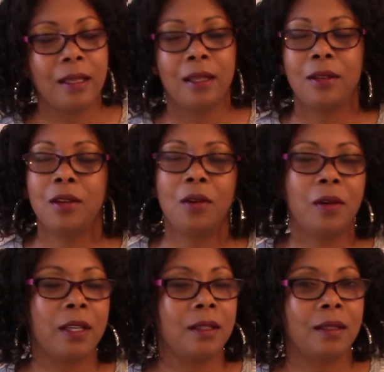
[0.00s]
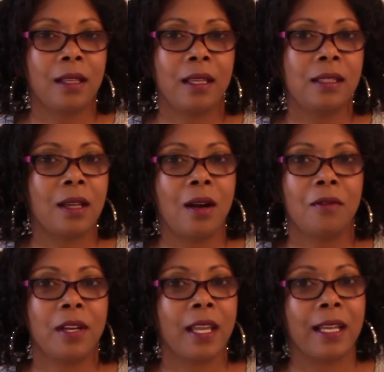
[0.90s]
knowing that he's
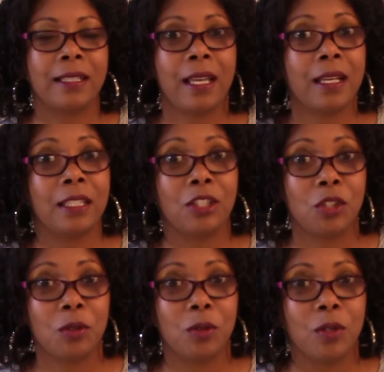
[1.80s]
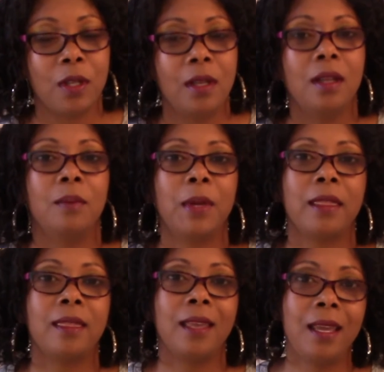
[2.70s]
already got daddy issues?
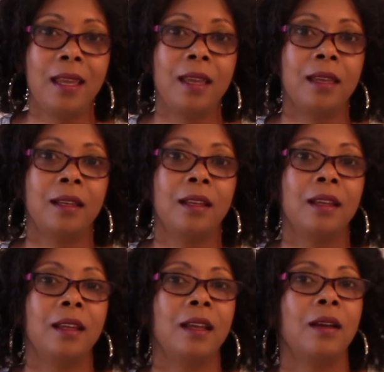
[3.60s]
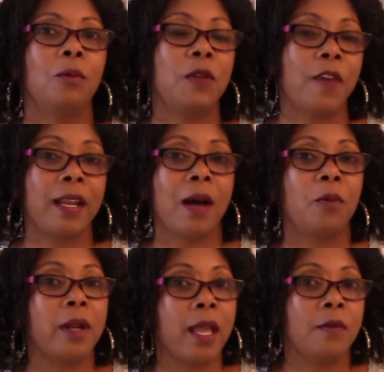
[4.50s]
But then we find out
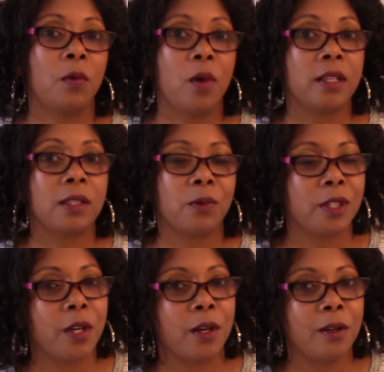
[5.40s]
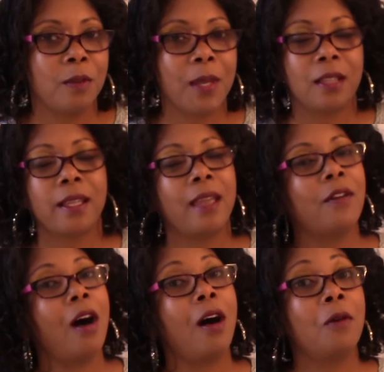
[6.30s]
what Ava wants in return, because
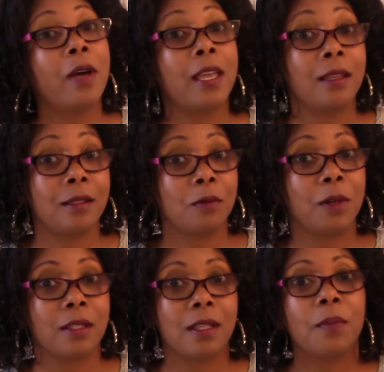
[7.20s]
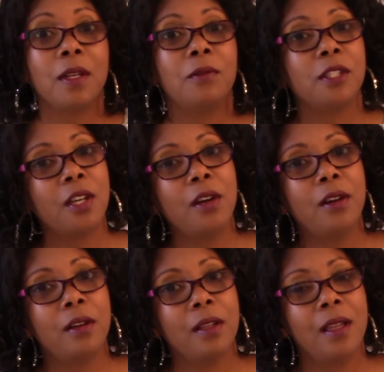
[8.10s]
Ava always wants something in
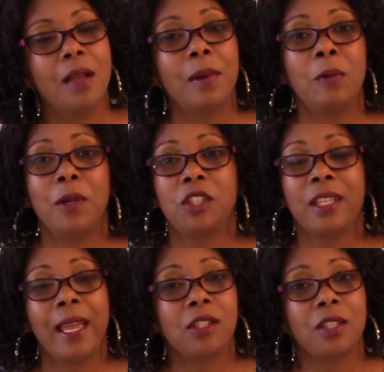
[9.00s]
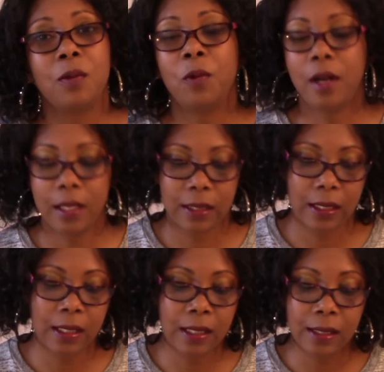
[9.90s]
return. But what she actually wants
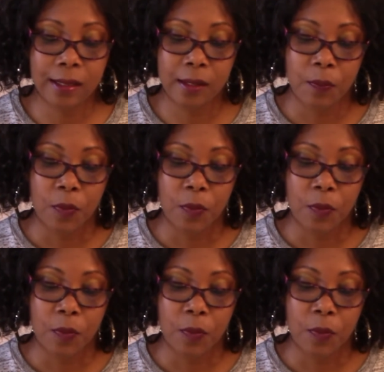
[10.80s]
is